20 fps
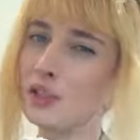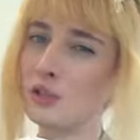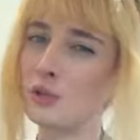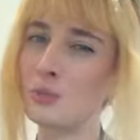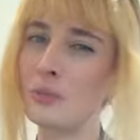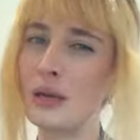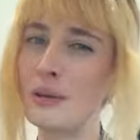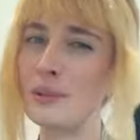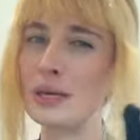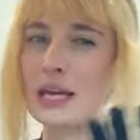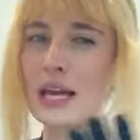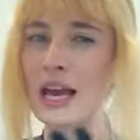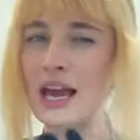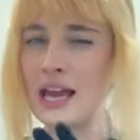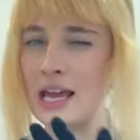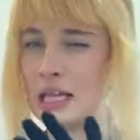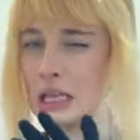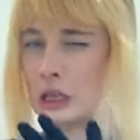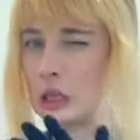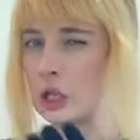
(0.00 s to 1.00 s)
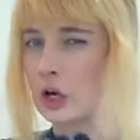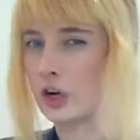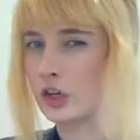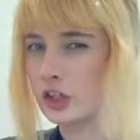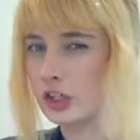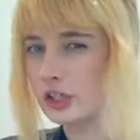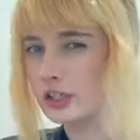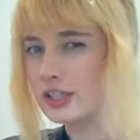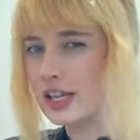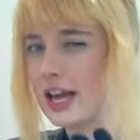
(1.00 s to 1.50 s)
to maybe a
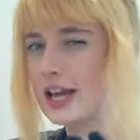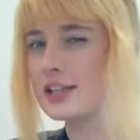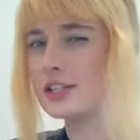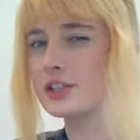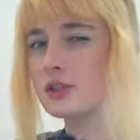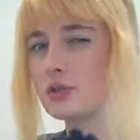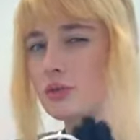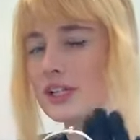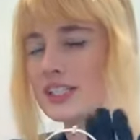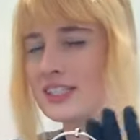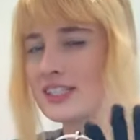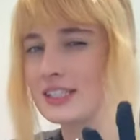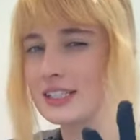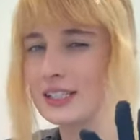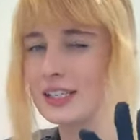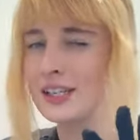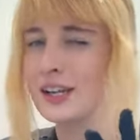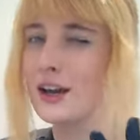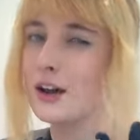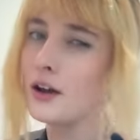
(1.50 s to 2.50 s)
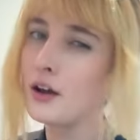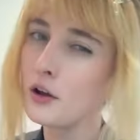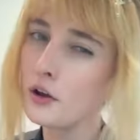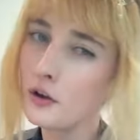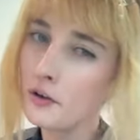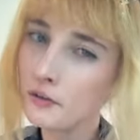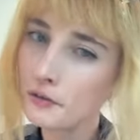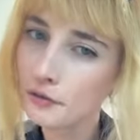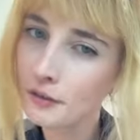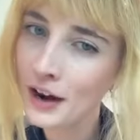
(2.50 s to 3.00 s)
larger size wristed
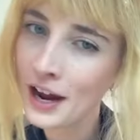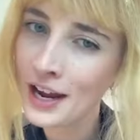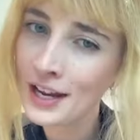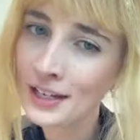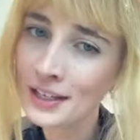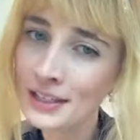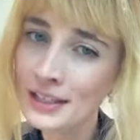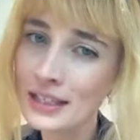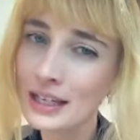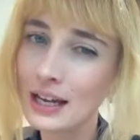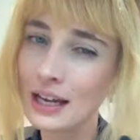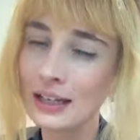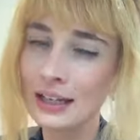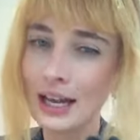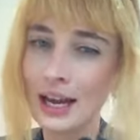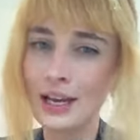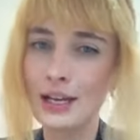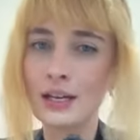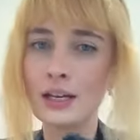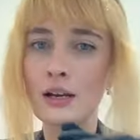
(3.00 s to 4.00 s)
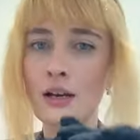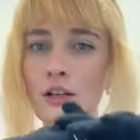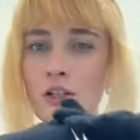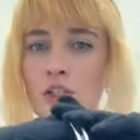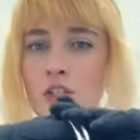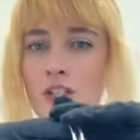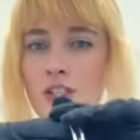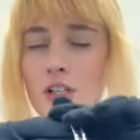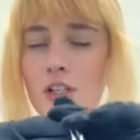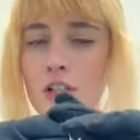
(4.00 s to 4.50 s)
friend, again,
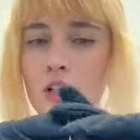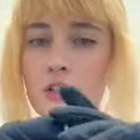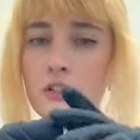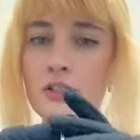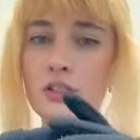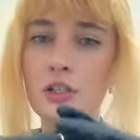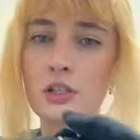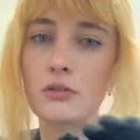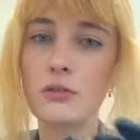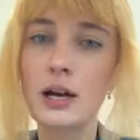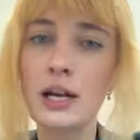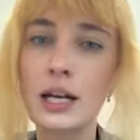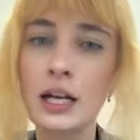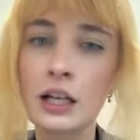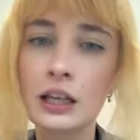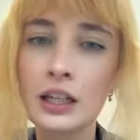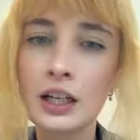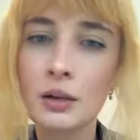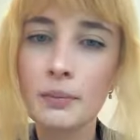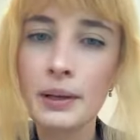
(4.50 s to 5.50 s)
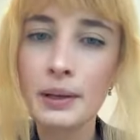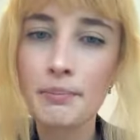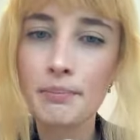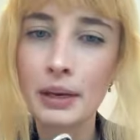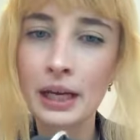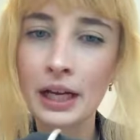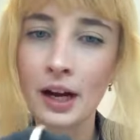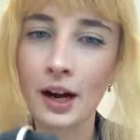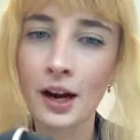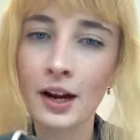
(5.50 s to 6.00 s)
Juste un Clous do run a little bit
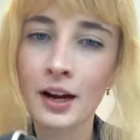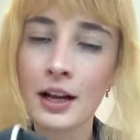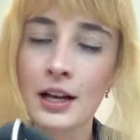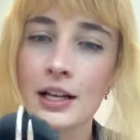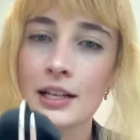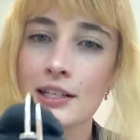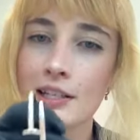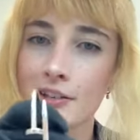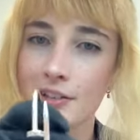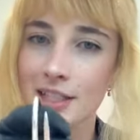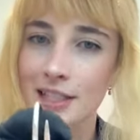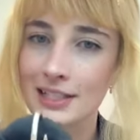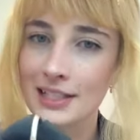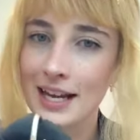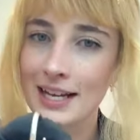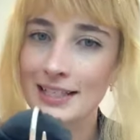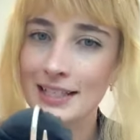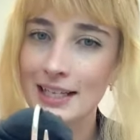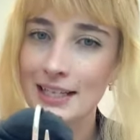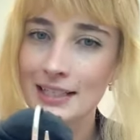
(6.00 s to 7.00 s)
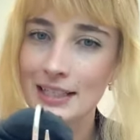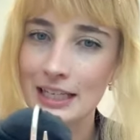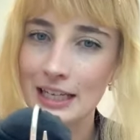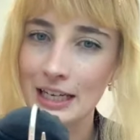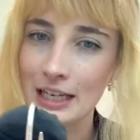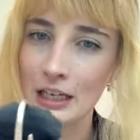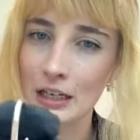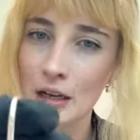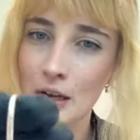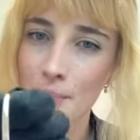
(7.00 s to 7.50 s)
bigger, so it's a size
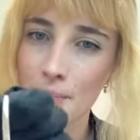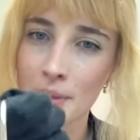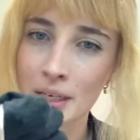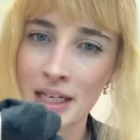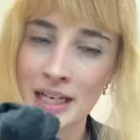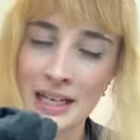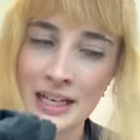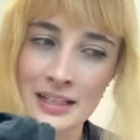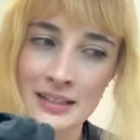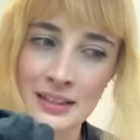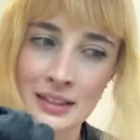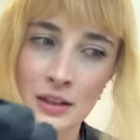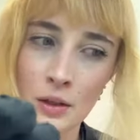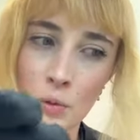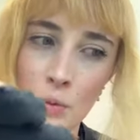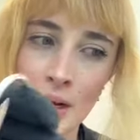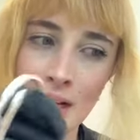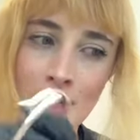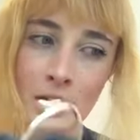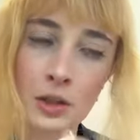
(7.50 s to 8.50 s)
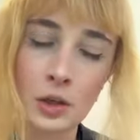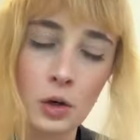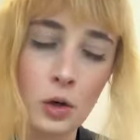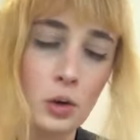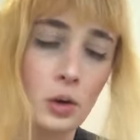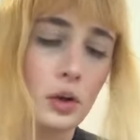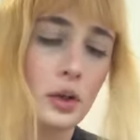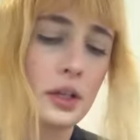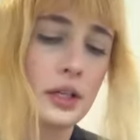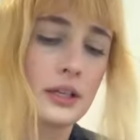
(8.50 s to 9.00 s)
18, but it is in the white
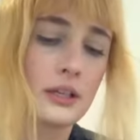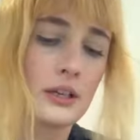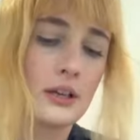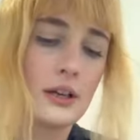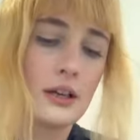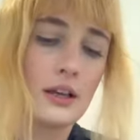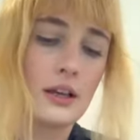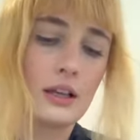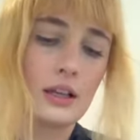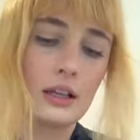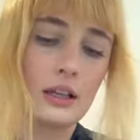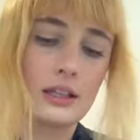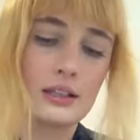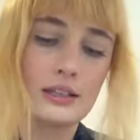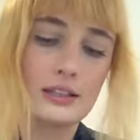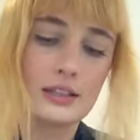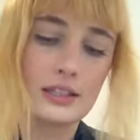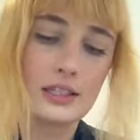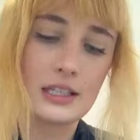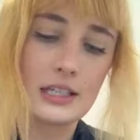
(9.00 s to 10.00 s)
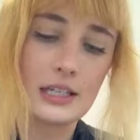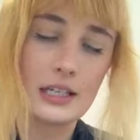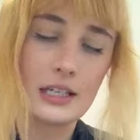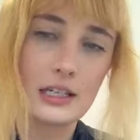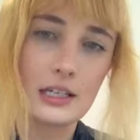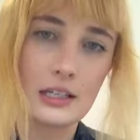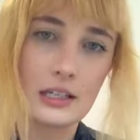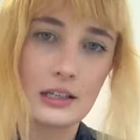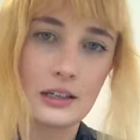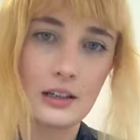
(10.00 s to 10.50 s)
gold. Let's
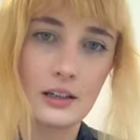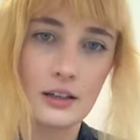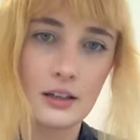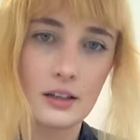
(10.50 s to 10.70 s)
see.